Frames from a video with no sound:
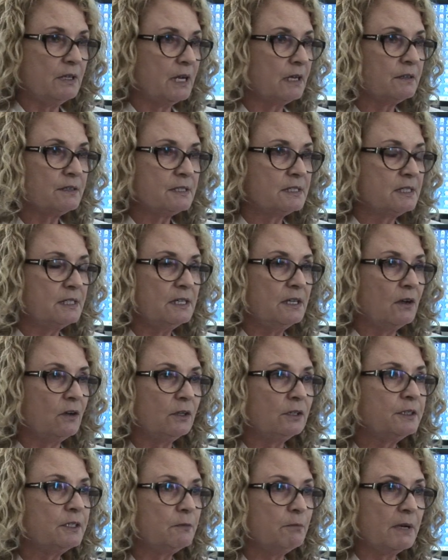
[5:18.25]
That's the
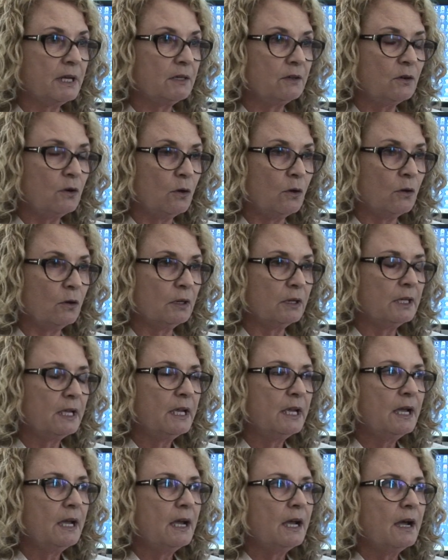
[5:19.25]
ultimate goal.
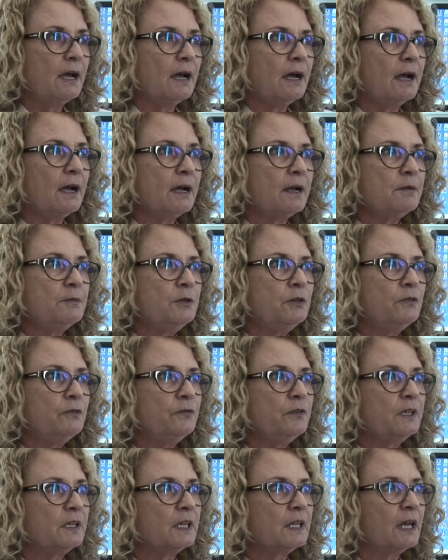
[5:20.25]
Um, you
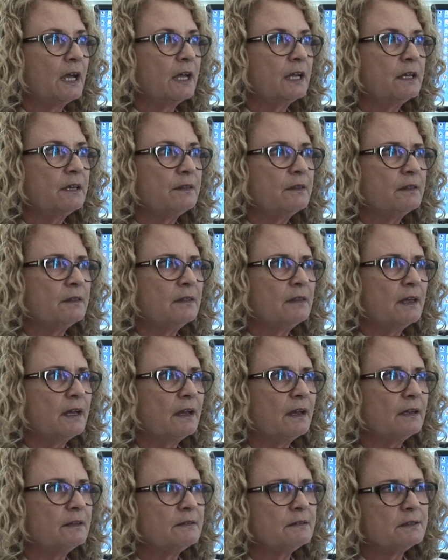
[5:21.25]
feel like
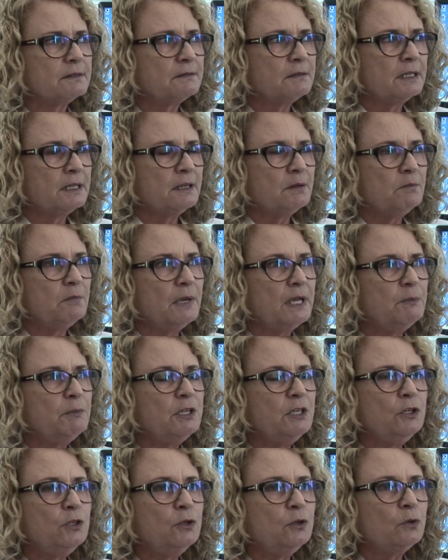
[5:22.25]
that
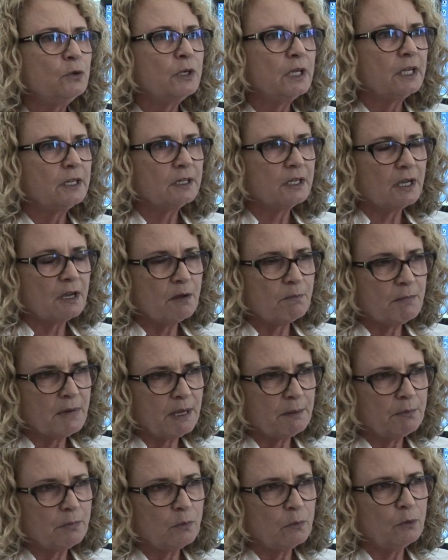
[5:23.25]
maybe you can come
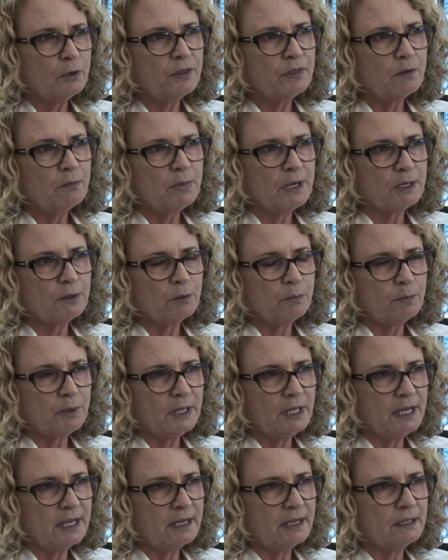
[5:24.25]
up with a better
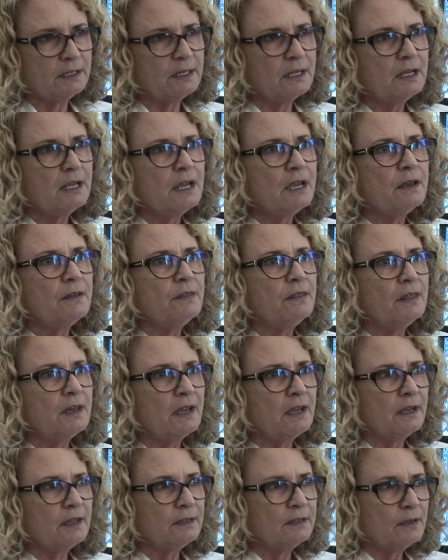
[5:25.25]
plan
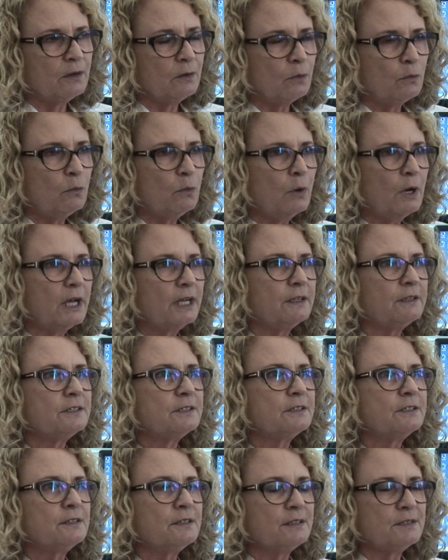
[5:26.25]
than
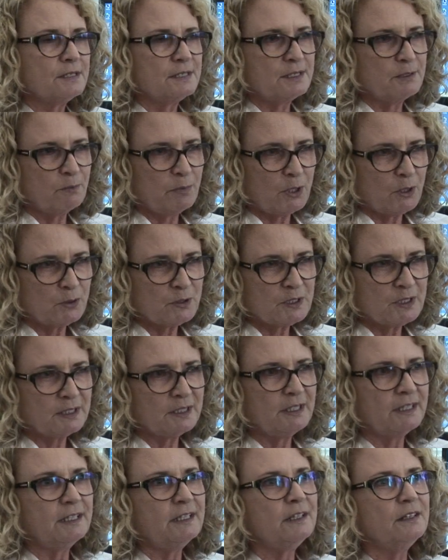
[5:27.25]
what
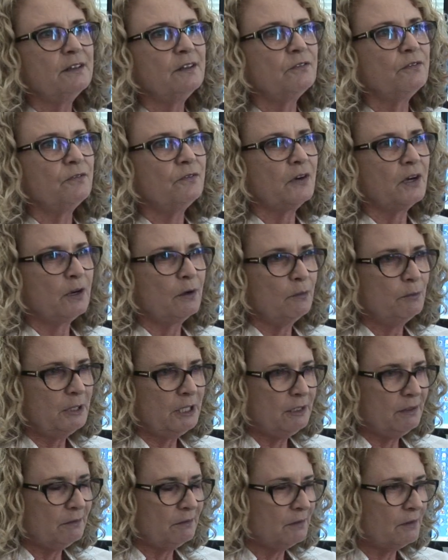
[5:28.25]
supposedly the
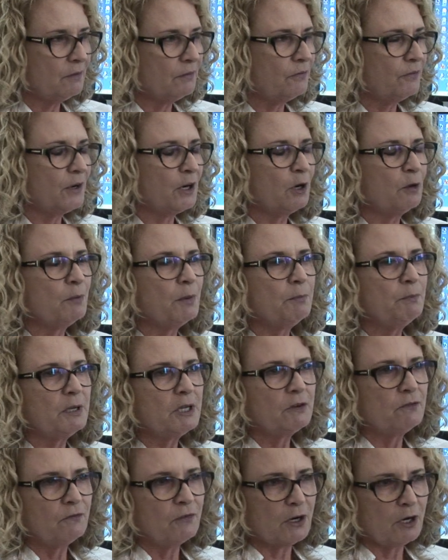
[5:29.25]
pharma, the pharma,
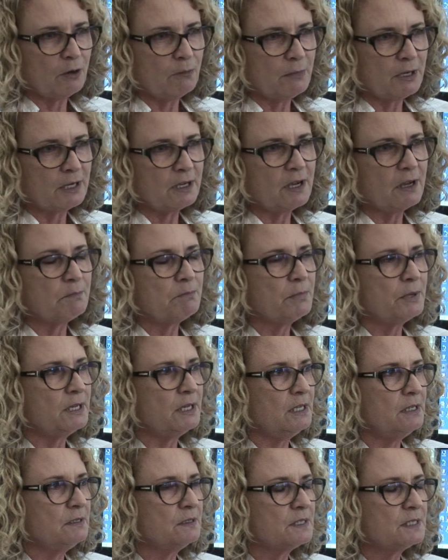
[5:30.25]
big pharma
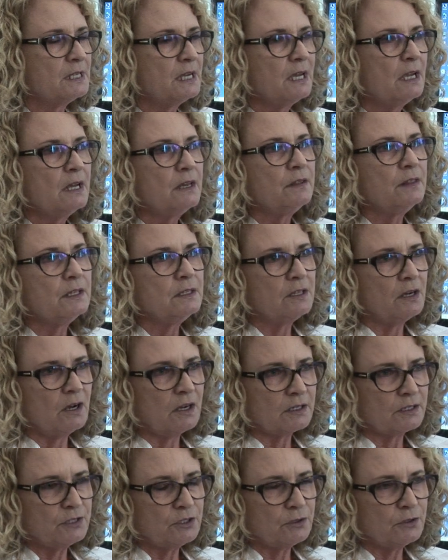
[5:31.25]
companies, the
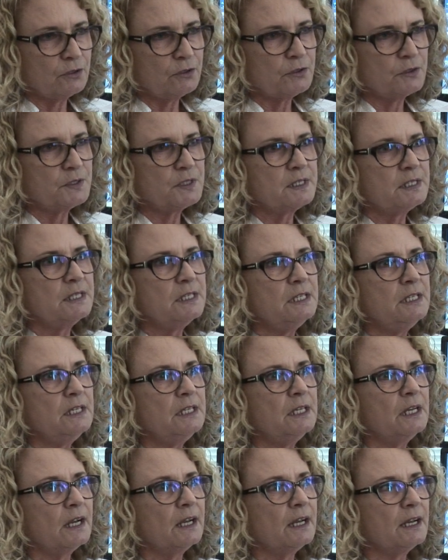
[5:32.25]
doctors,
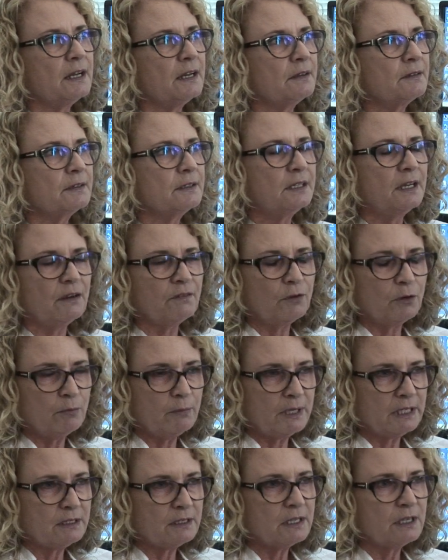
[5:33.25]
the uh,
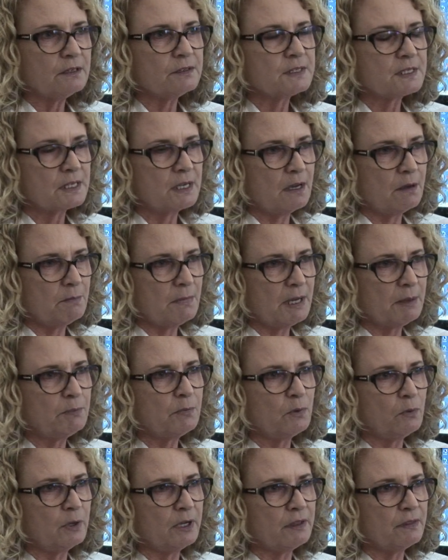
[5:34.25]
government has come
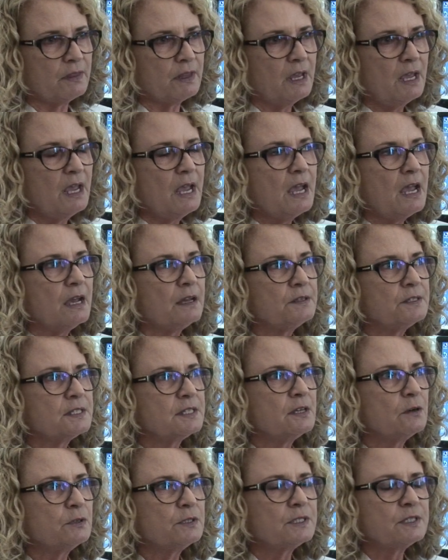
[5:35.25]
up with. And
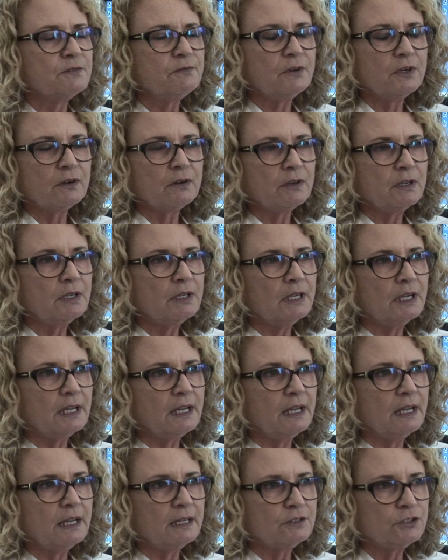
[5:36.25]
so it's a very
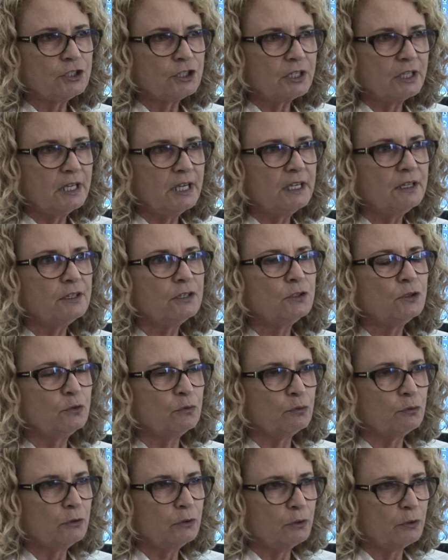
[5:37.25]
educated
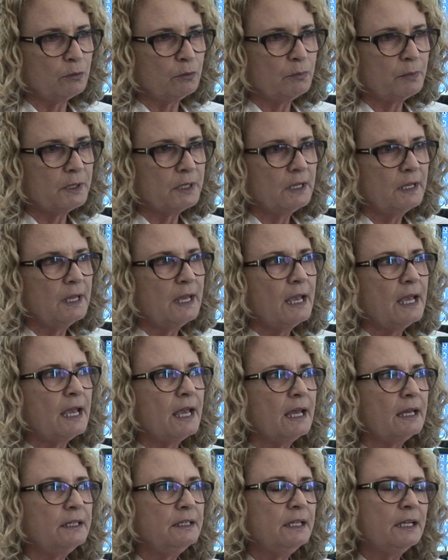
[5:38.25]
group,
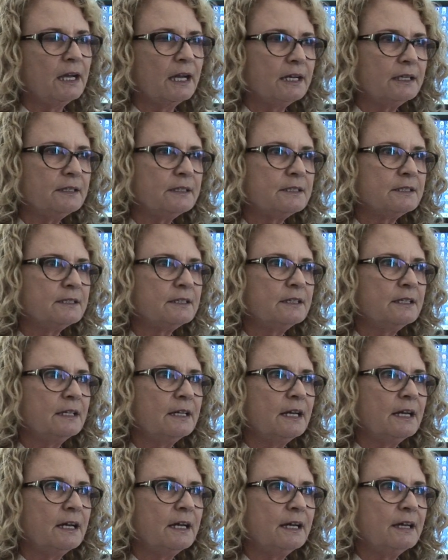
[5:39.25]
and yet
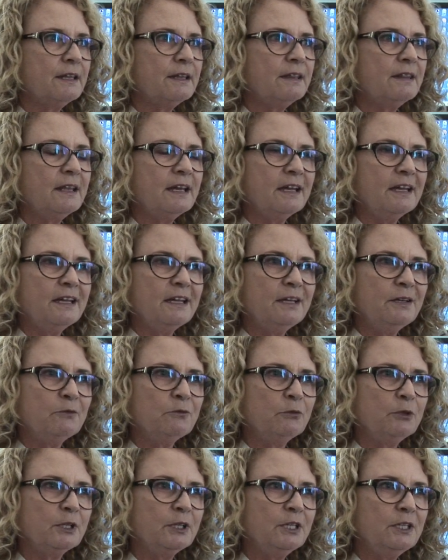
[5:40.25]
they
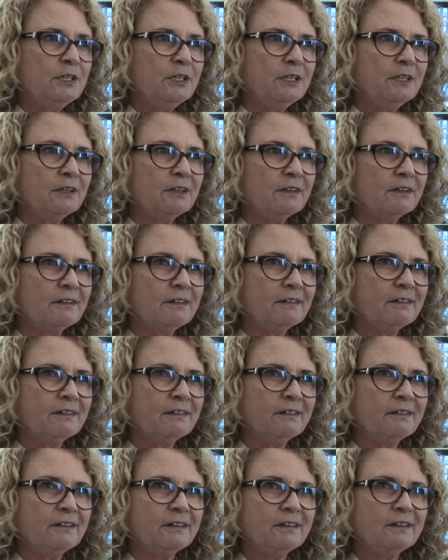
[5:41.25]
really
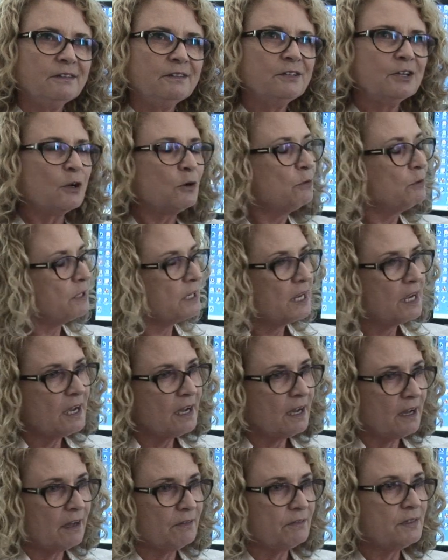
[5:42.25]
don't
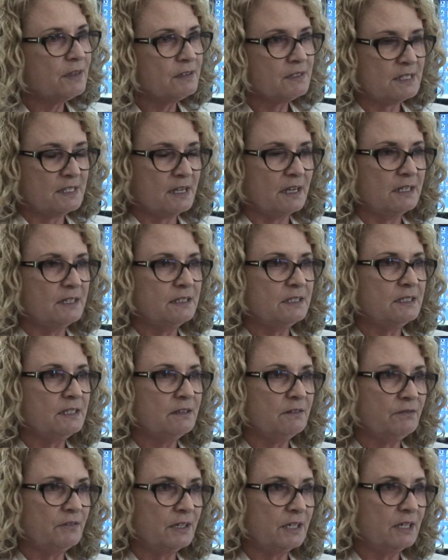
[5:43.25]
have the
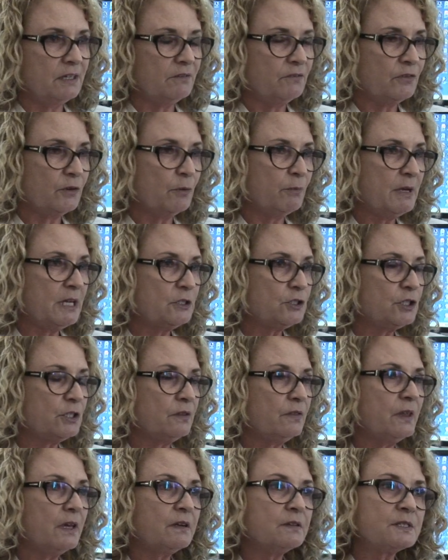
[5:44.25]
scientific
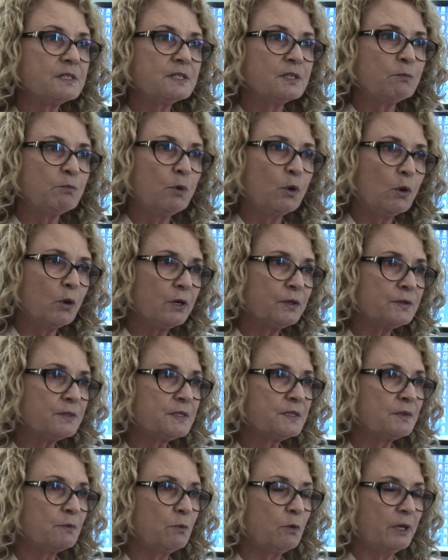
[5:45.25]
information that
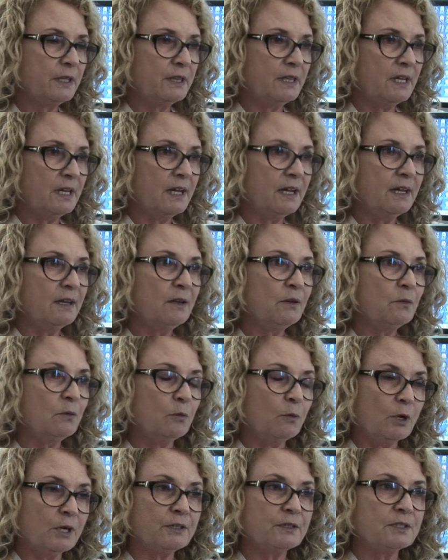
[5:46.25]
supports what they
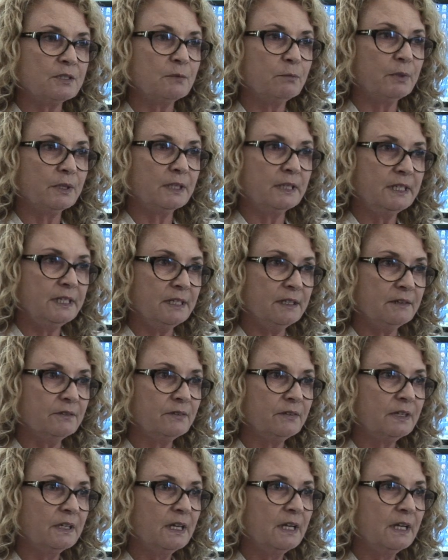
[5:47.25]
want to believe.